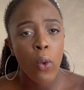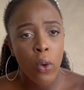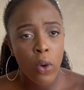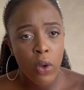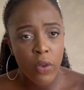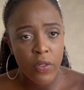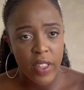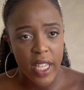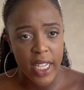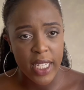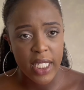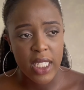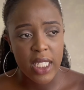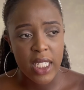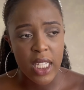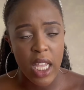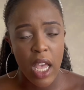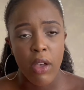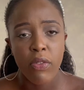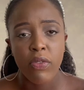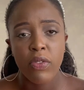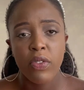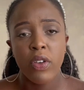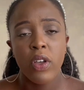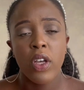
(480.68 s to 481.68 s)
of that
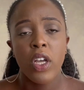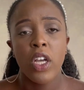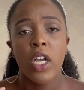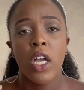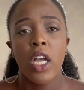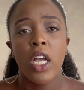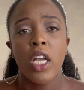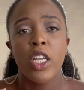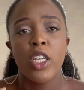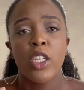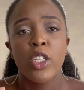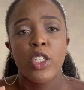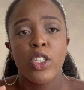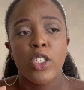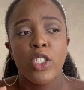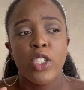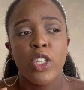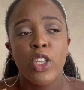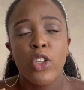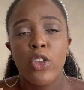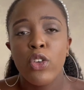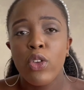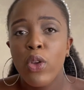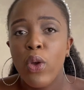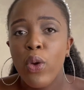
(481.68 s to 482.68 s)
stuff.
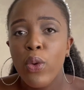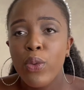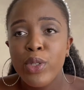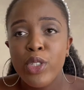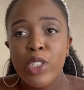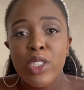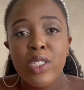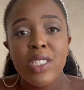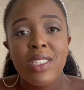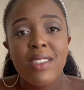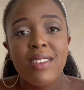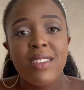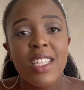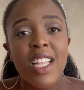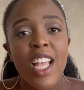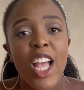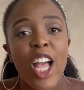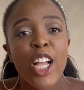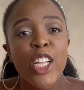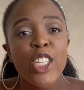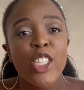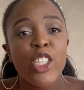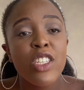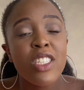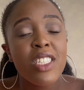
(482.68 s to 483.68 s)
You know,
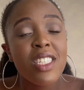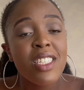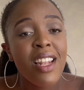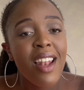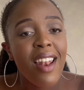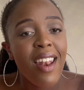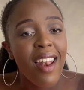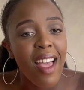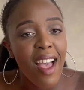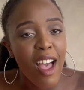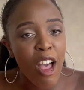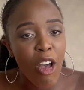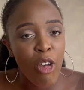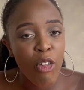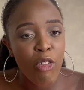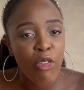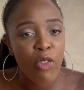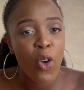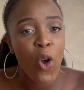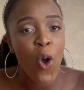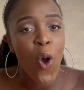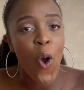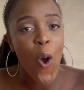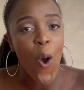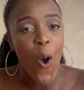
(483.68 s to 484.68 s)
just love
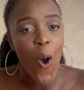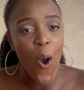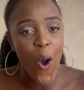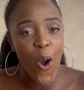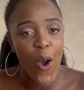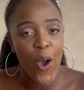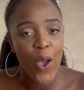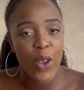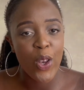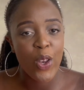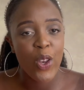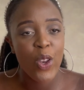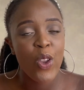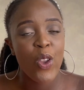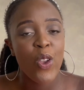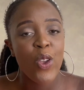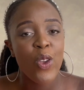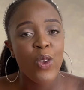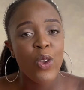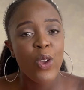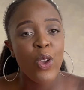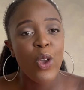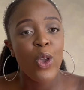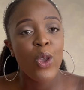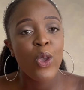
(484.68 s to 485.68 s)
on
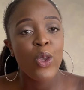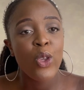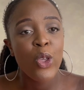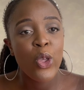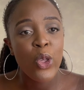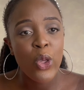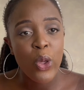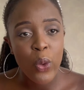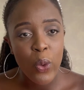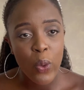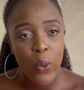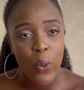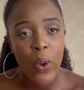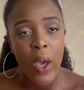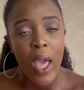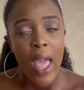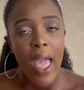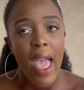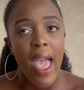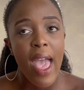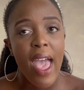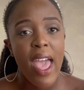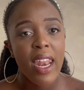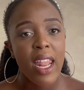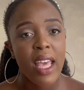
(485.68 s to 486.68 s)
you.
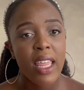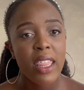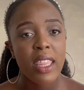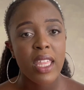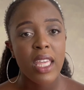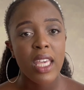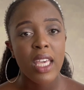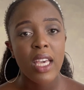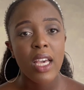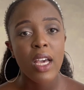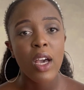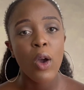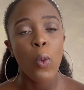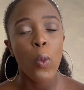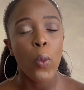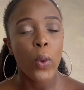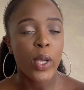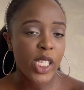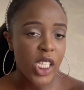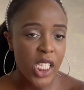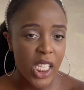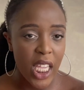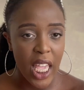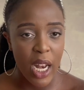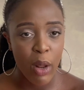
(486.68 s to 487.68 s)
And I think
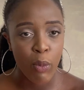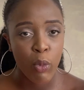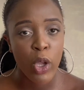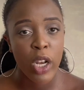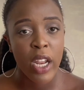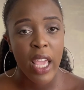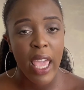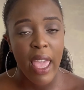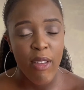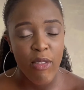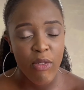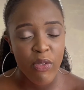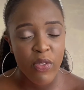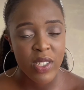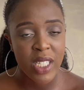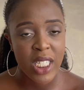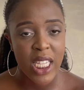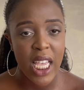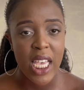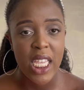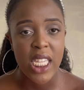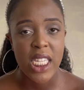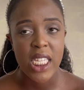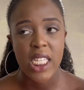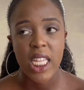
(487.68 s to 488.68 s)
once again I'm going to
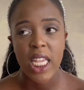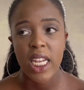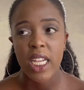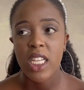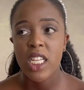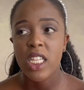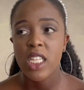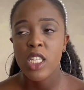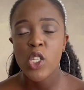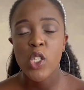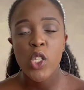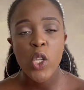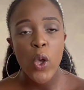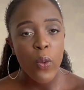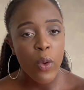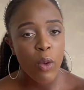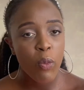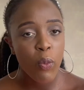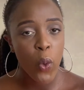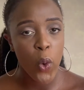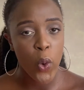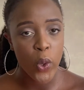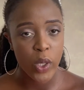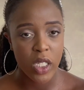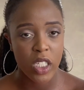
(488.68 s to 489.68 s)
emphasize that it is so
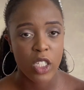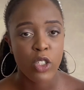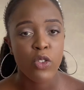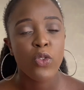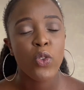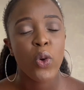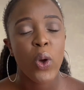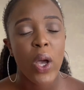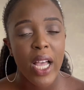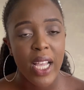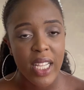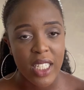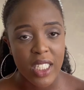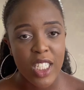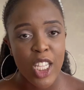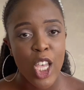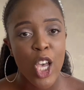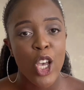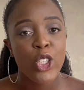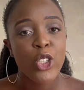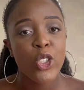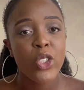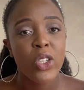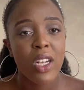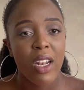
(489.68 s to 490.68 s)
important for us
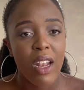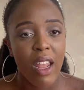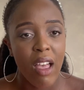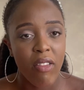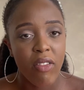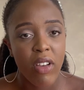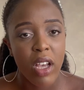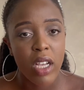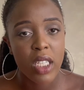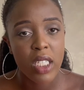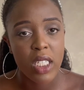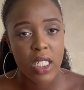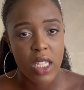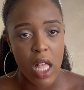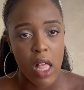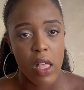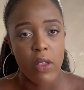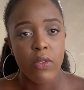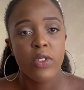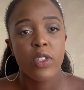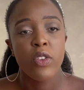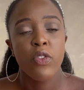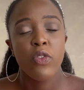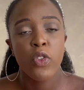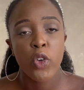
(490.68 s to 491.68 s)
to love
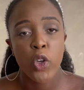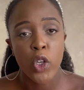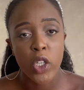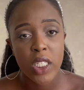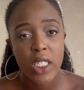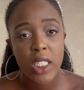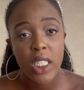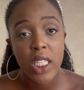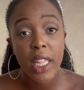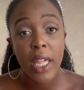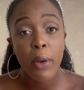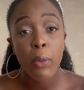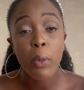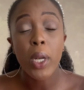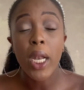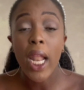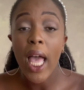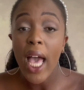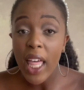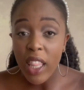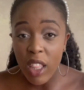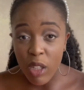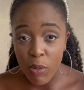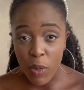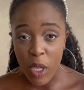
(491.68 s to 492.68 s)
ourselves first, so that when
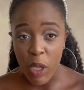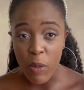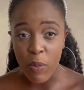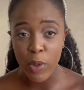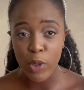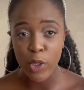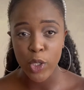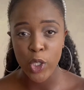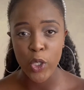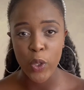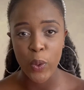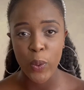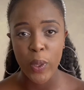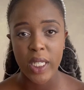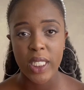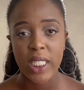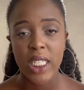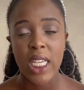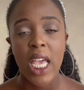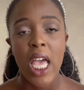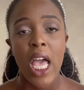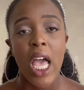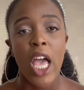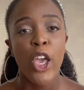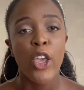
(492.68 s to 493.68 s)
other people do it,
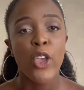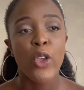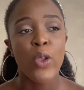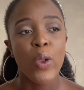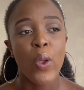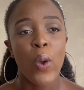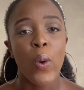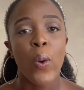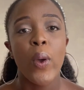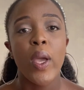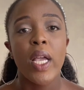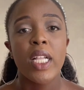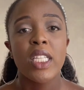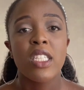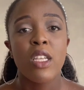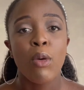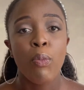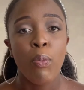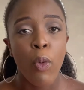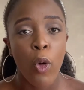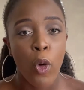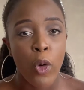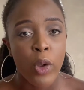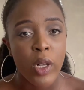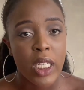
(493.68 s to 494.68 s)
you know, it's a
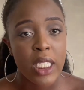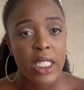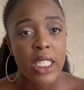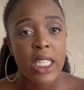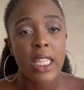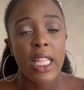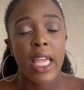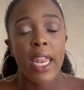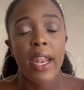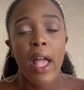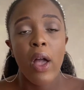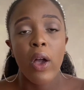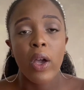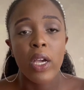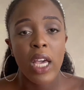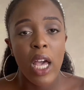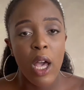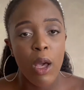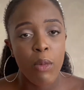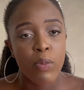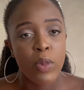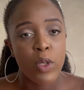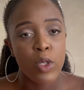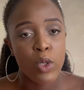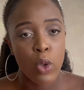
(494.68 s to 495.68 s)
bonus and that our
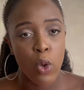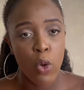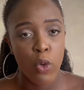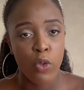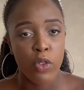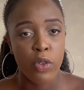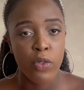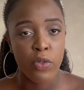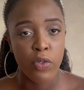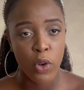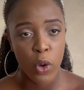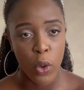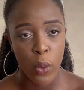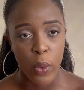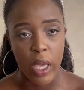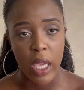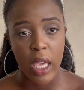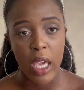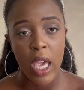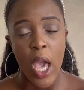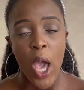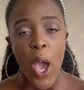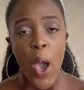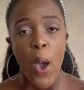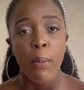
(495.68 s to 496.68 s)
cup is overflowing.
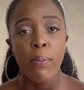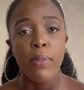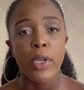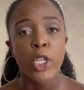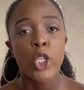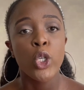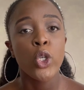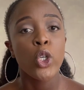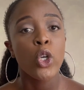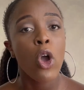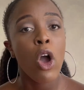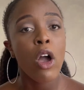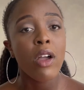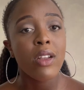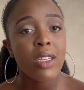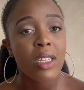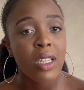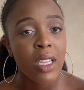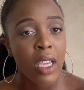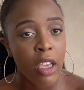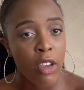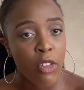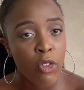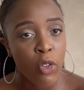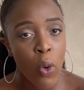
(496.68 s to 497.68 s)
But you can't
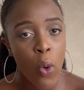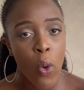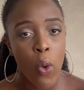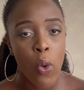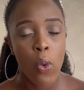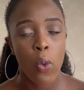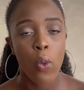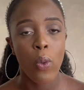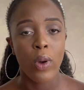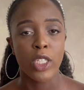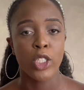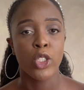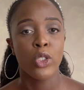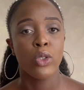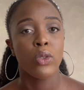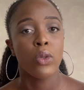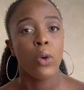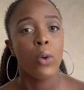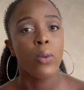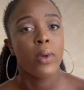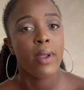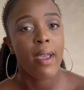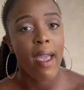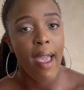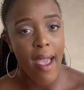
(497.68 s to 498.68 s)
give what you
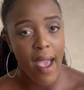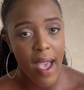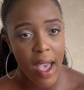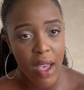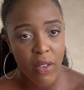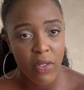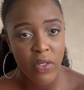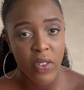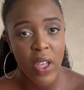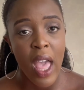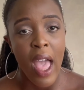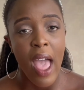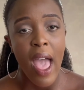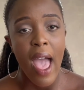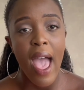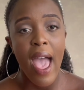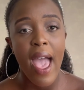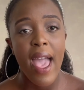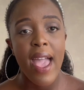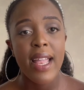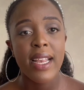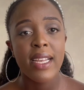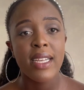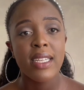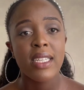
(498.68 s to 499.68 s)
don't have,
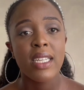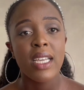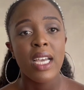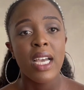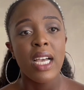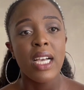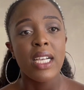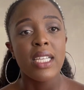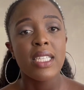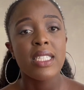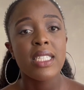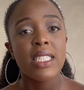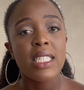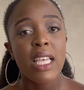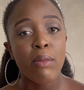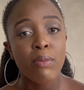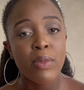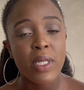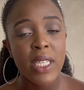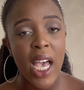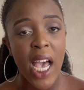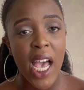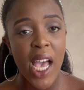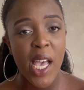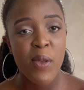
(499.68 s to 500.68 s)
and
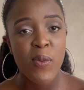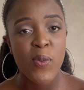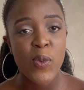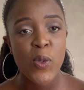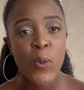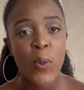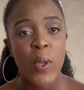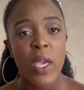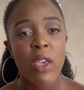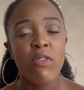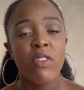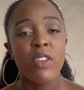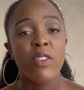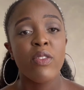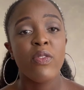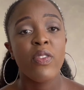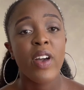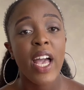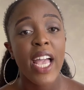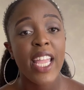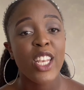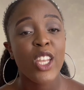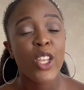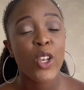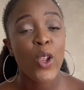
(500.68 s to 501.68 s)
sometimes we even
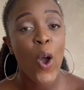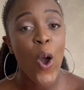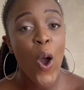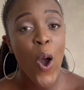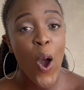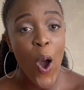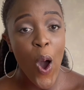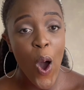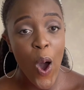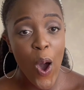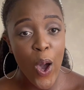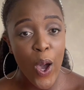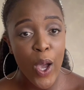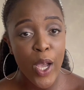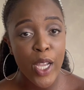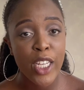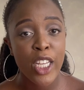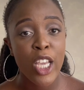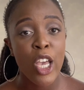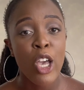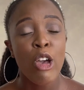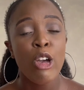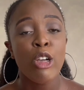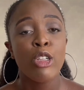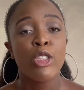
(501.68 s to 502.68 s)
find it hard
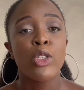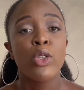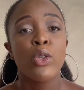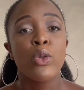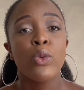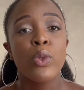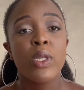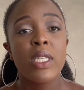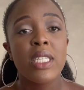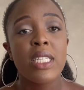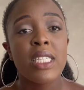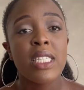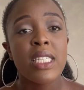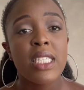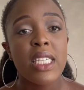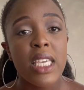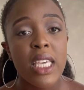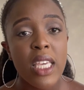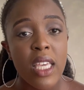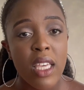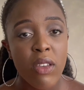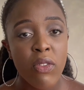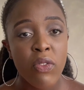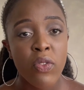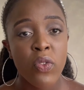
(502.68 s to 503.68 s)
to
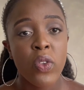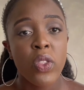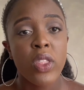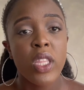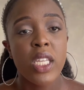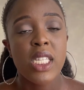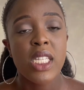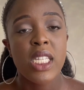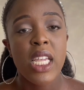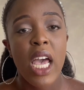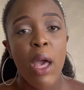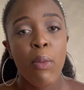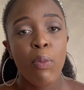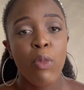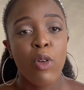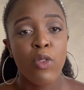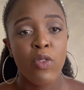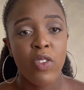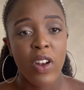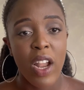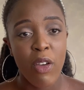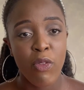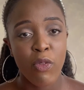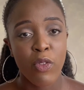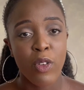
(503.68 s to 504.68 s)
receive this type of
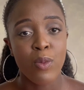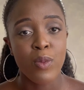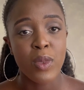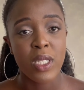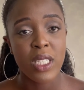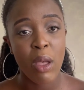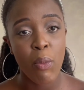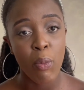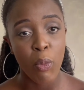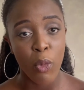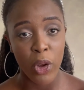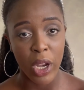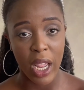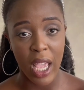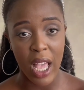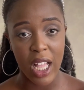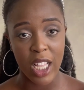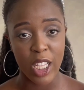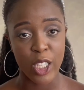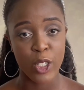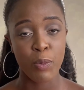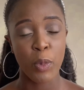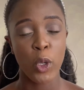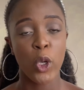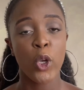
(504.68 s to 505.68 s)
love from somebody
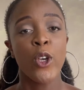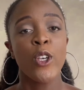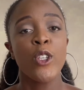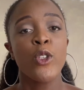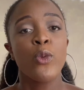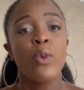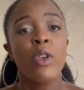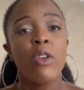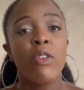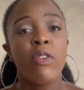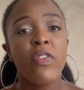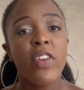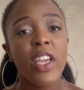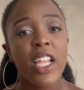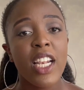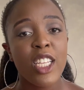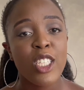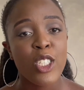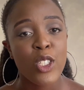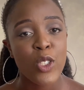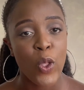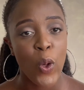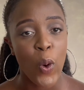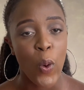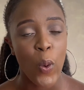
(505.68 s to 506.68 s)
else because we feel
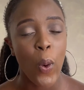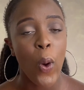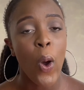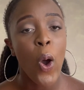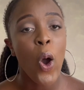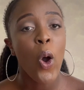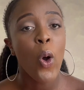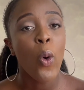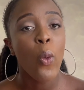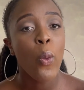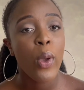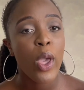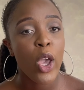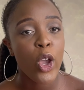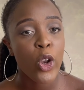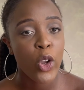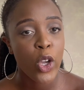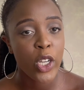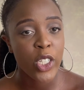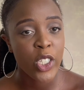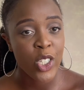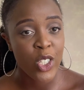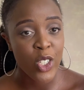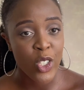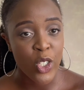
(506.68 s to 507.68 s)
as though we are
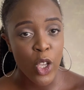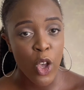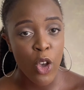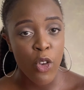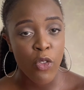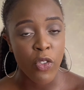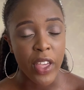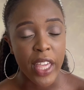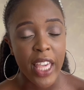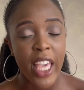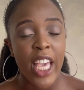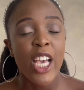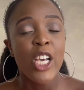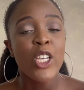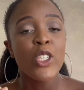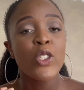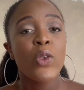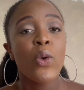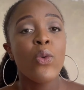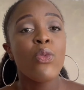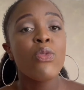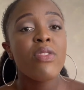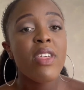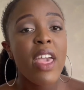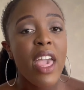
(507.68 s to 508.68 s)
not deserving. So
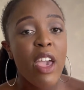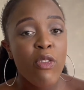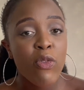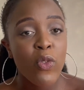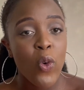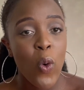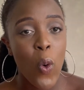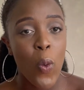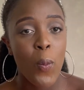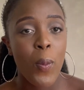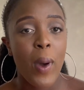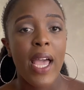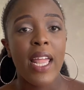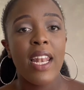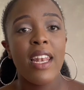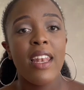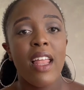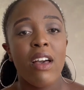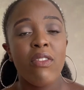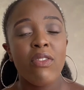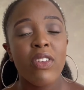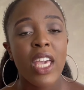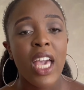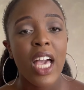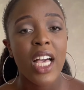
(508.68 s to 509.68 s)
therefore, by
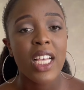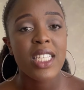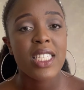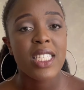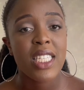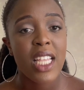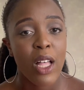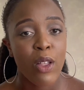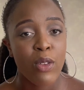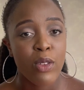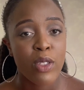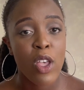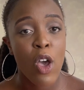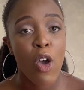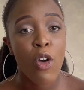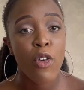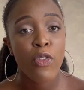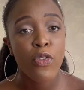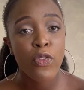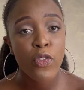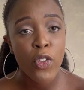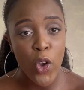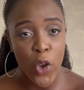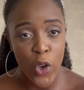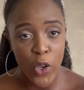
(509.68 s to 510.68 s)
loving ourselves
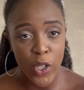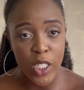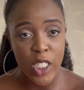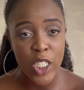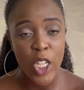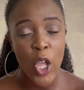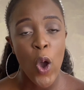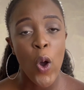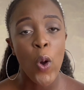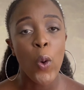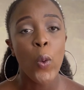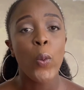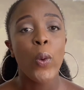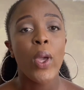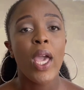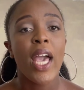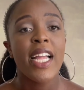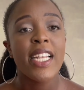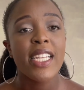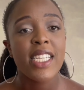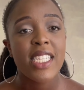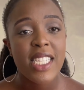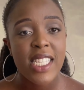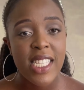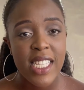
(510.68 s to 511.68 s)
first, we
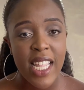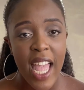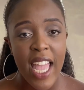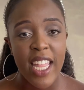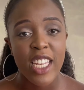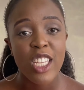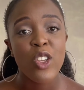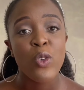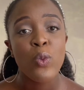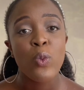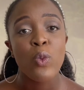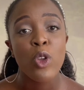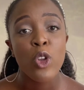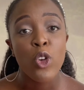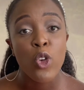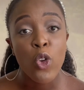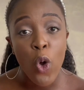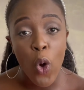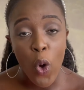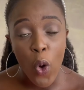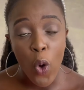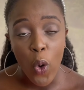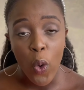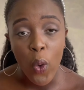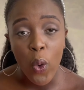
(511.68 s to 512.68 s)
understand and we
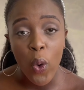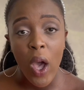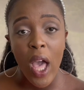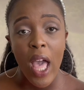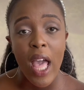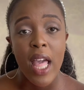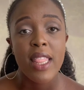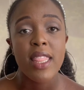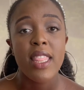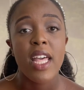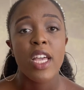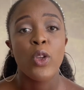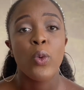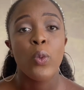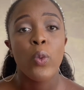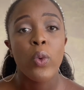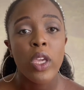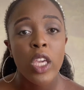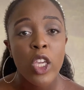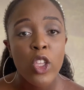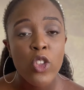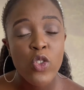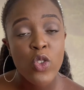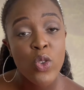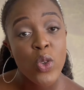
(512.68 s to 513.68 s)
know that
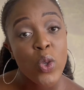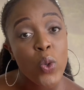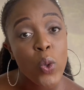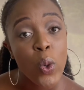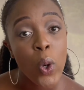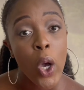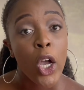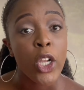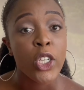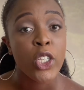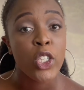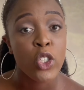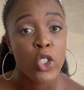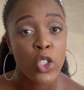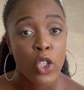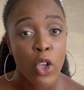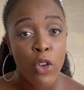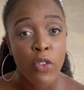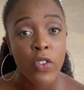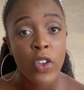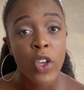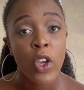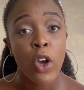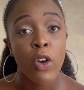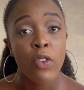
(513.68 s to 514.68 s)
we too are
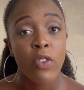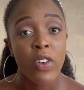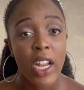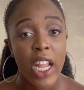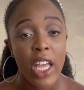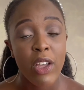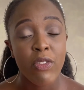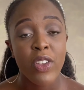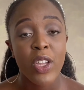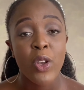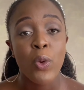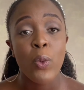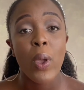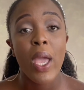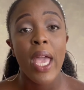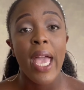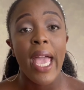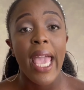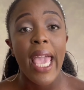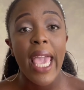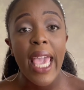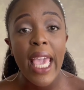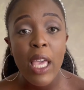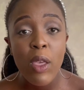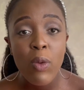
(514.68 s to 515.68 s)
deserving of love, and we're
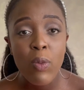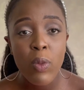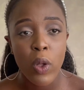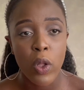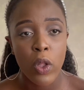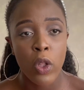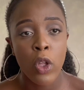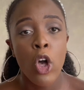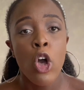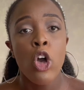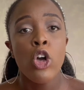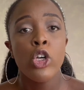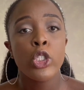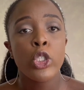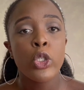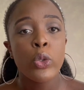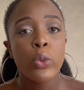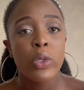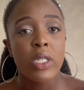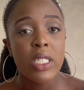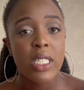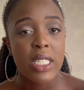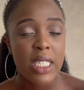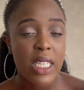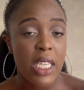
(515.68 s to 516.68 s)
able to
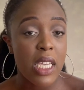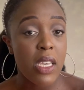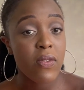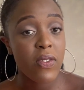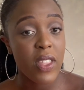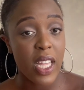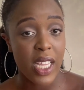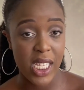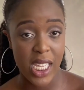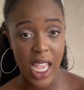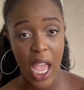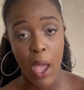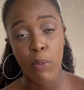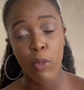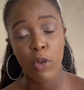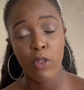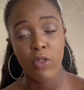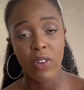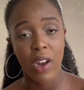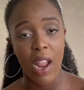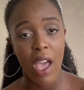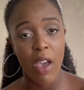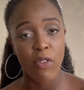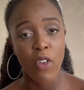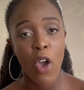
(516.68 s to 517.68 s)
receive that type of
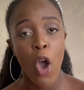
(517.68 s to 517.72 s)
love